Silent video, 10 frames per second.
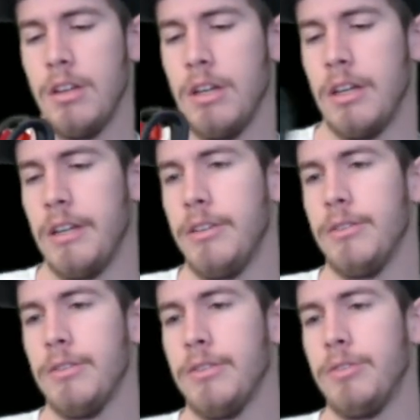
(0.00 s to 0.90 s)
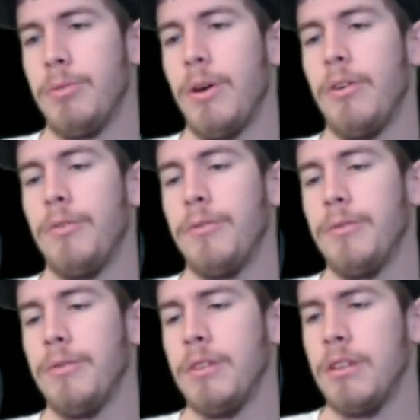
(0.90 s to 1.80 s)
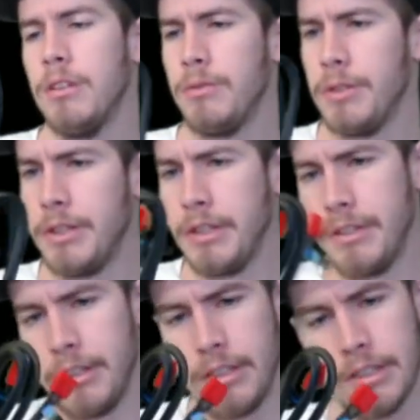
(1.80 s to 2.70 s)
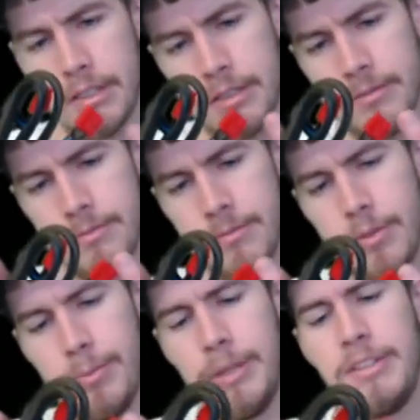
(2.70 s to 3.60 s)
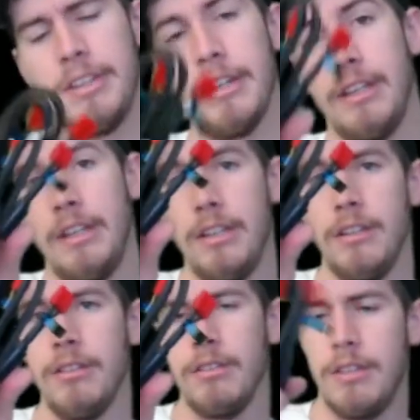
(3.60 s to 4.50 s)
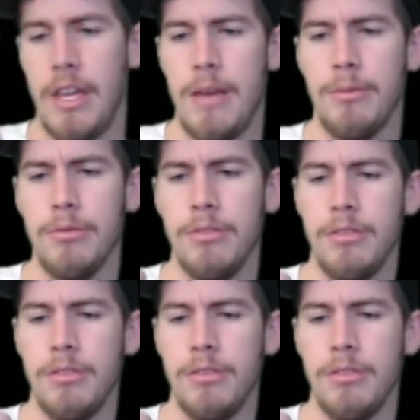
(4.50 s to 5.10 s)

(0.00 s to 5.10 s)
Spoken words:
Your 12. What are these? The PCIe cables.